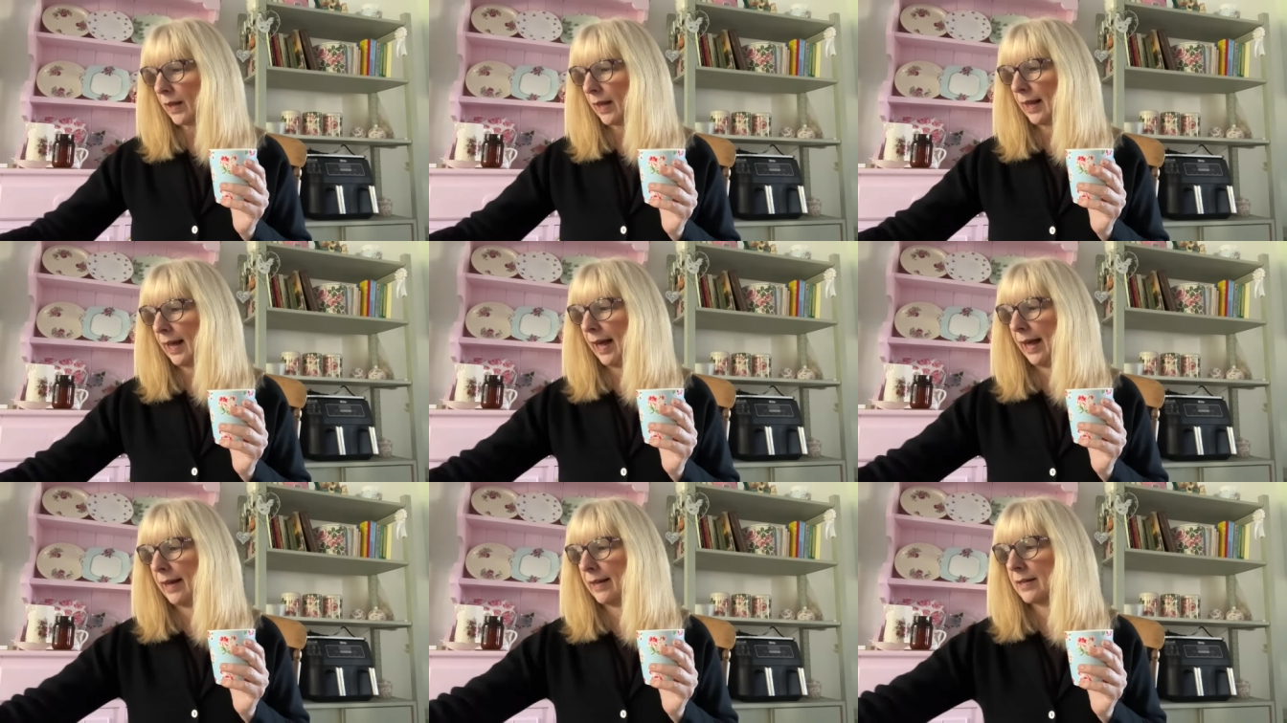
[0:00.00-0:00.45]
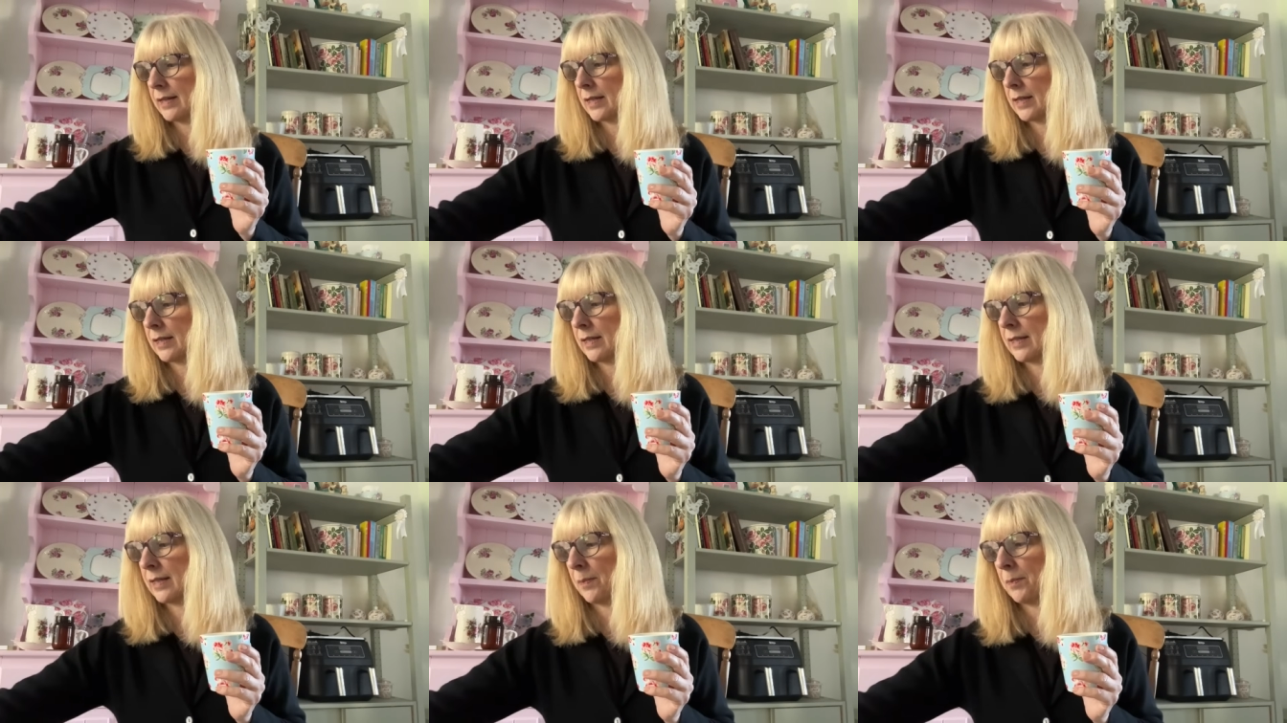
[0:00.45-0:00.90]
And
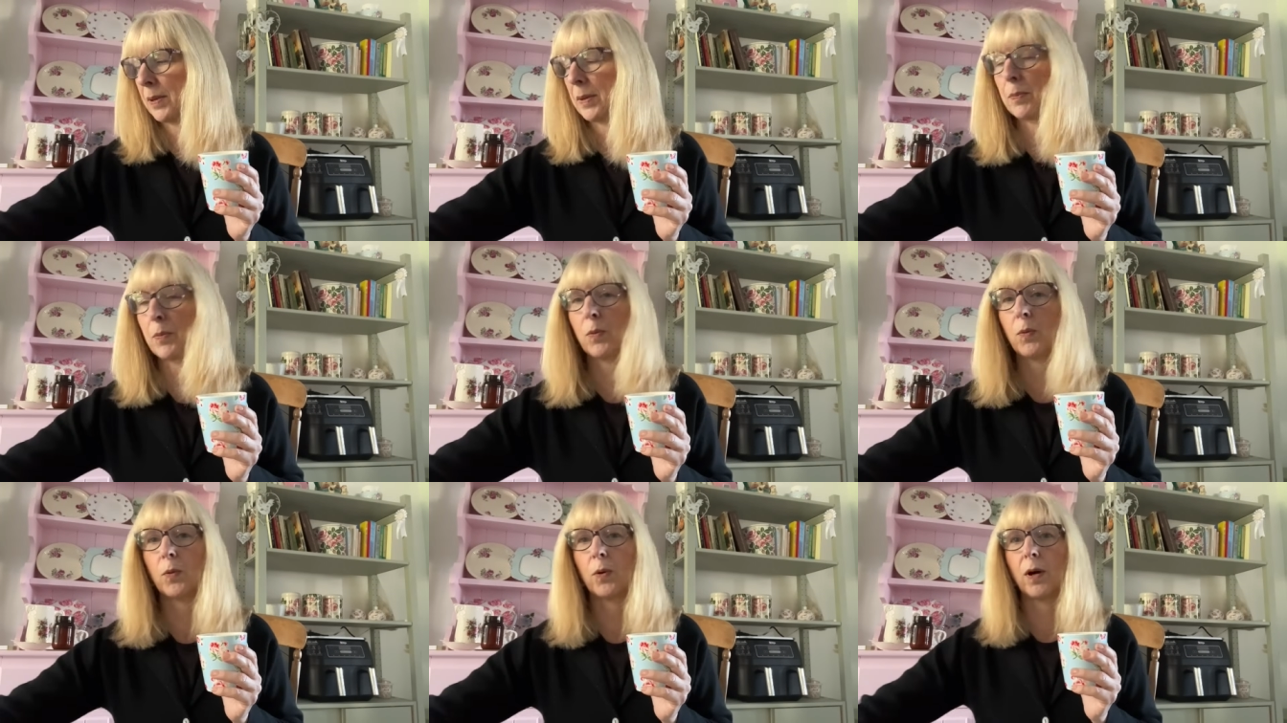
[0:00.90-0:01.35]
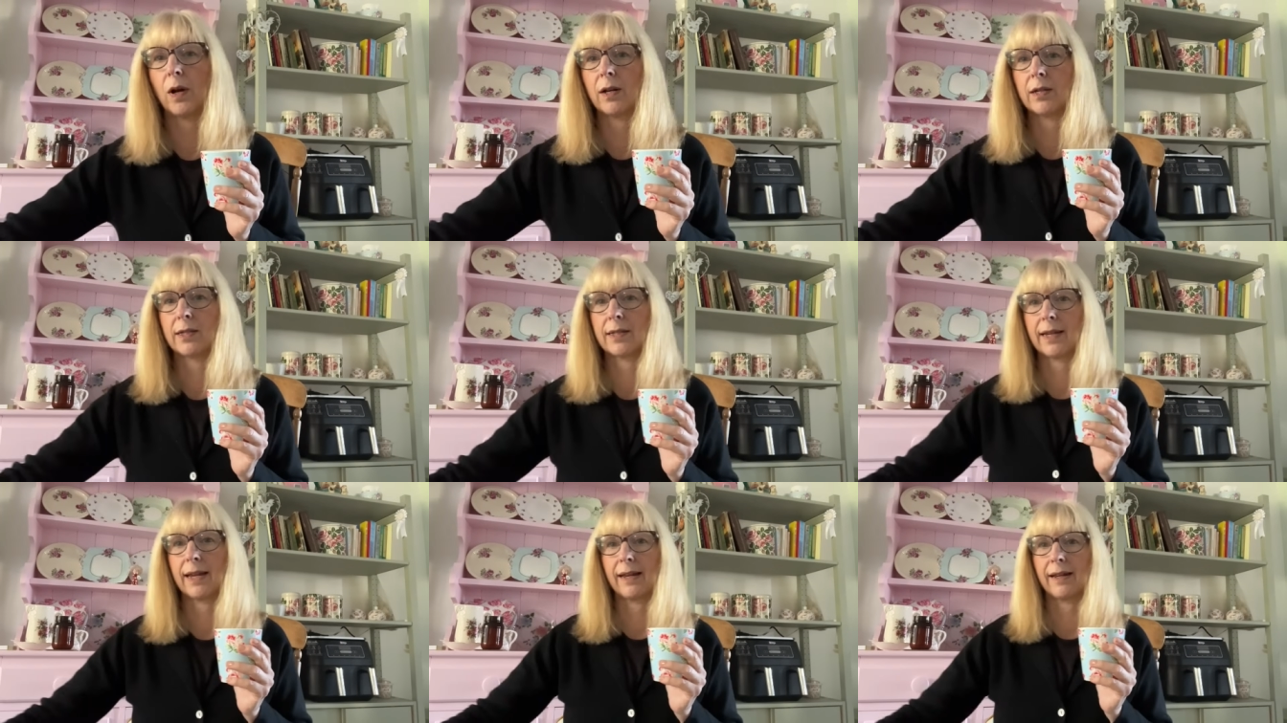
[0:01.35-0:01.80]
some people were
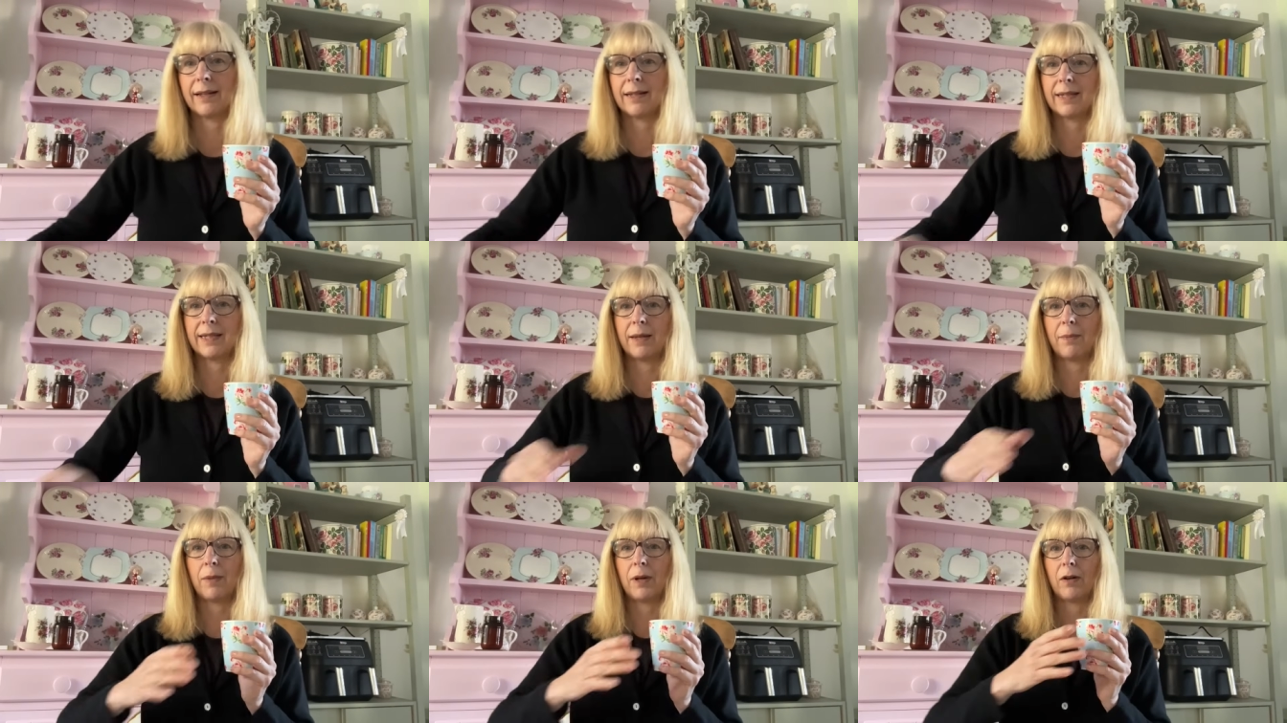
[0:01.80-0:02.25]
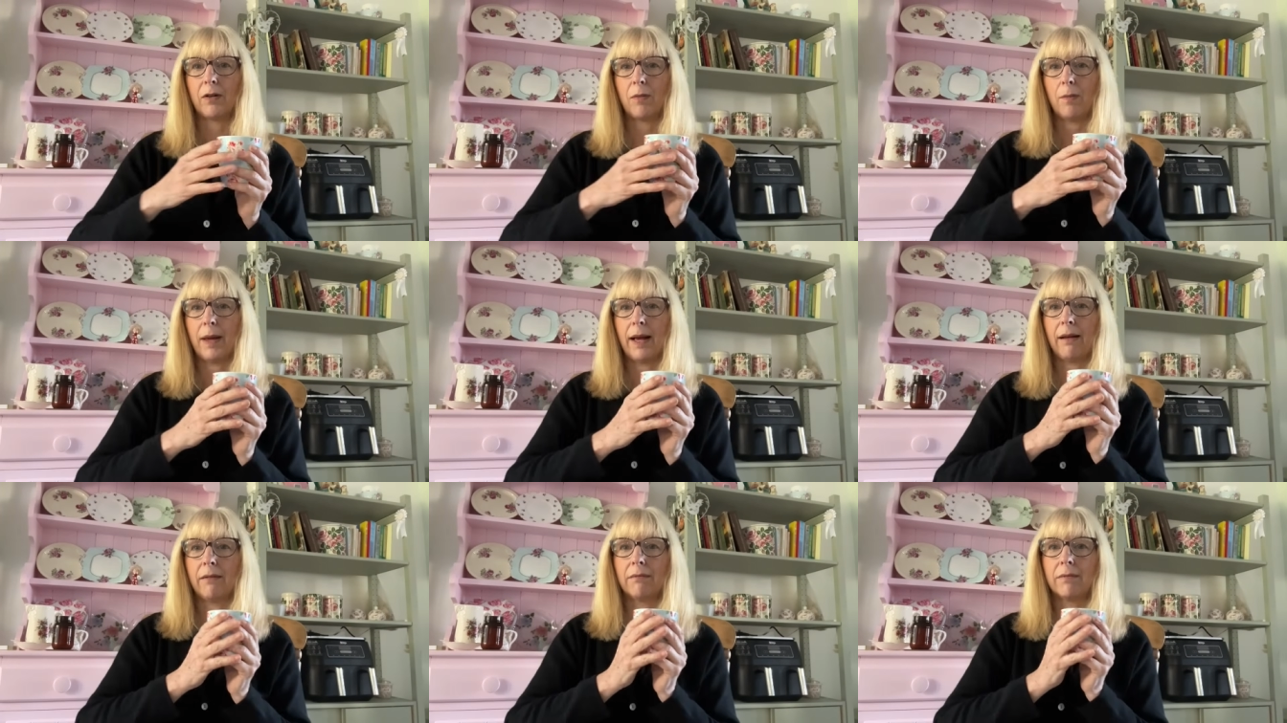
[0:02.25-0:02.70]
asking a similar
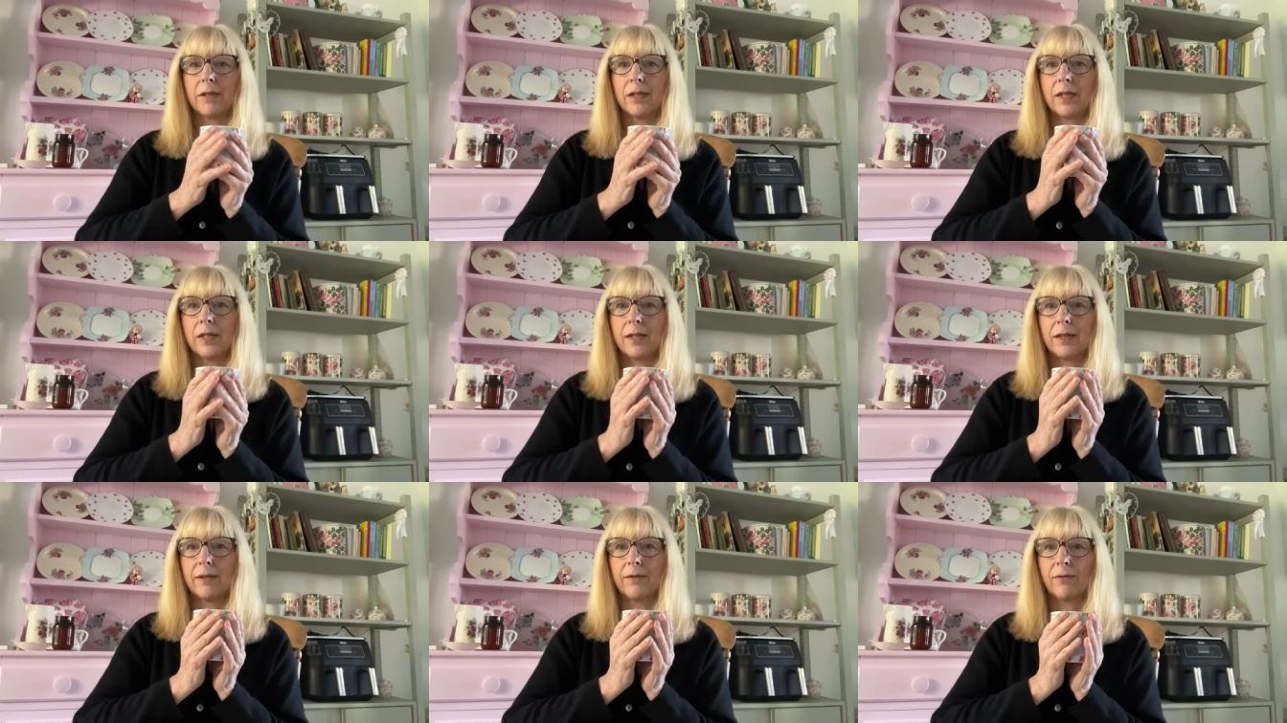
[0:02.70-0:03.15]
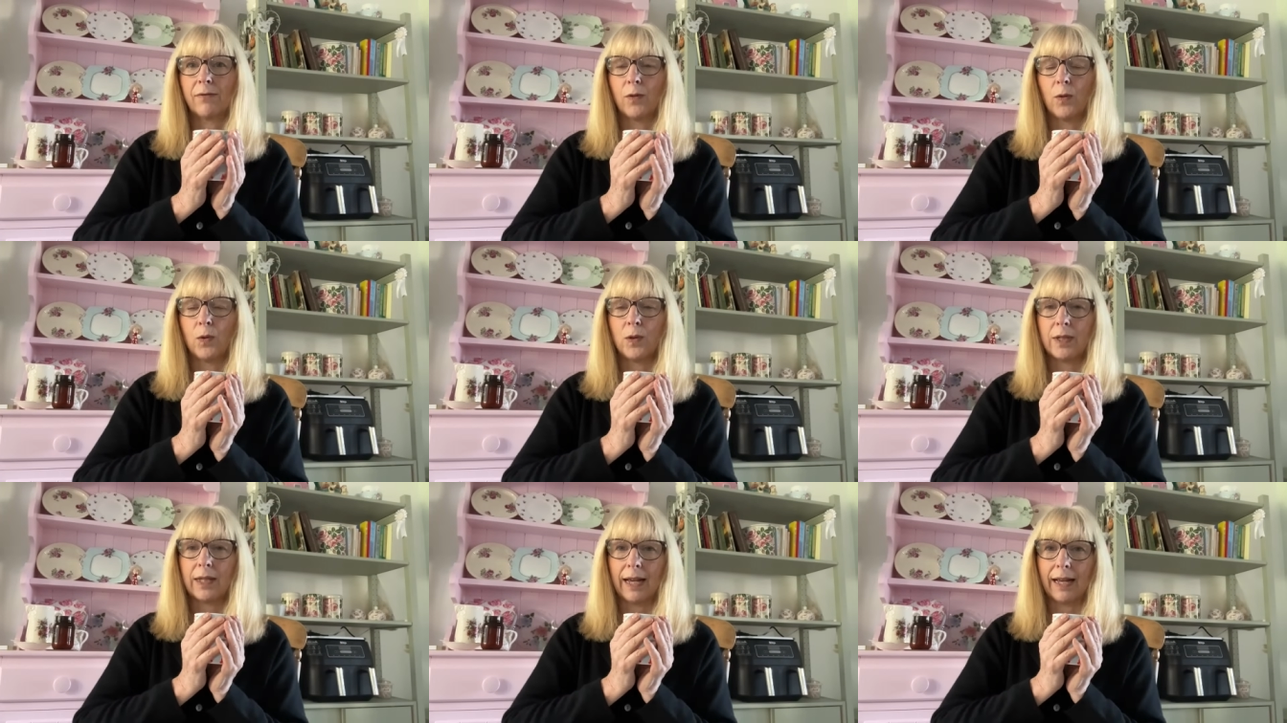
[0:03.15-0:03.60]
amount
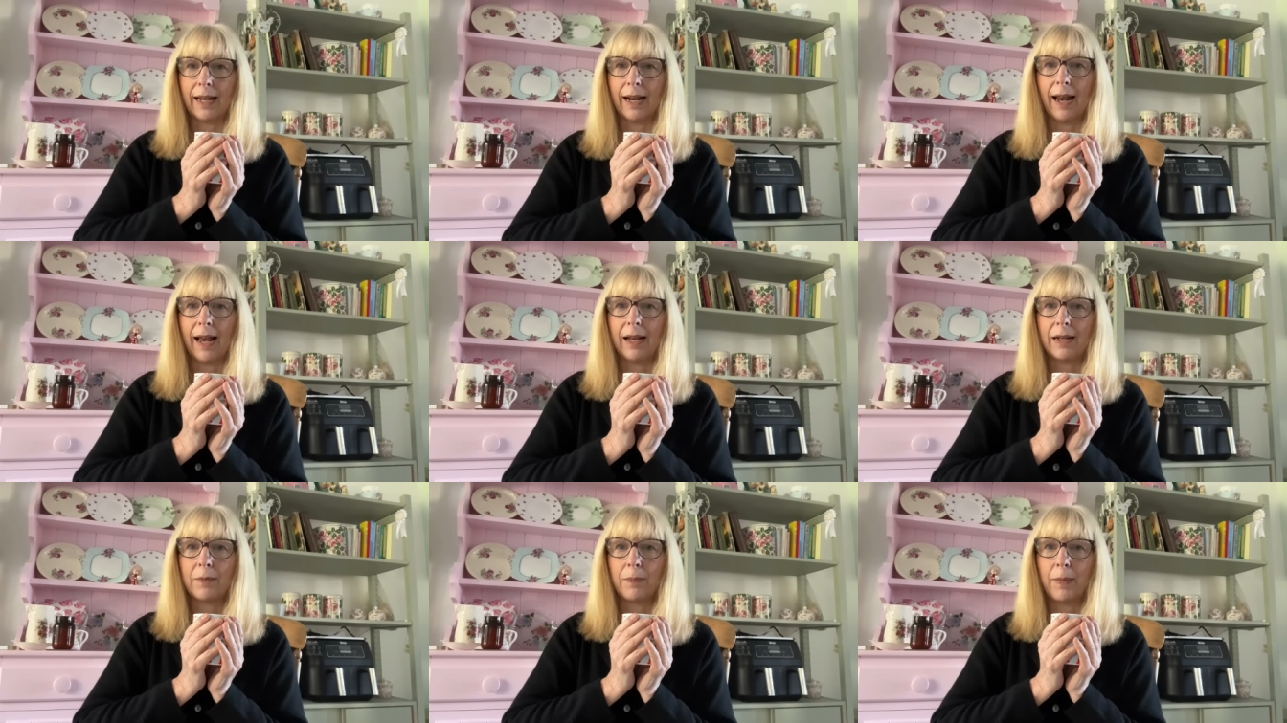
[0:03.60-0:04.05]
for secondhand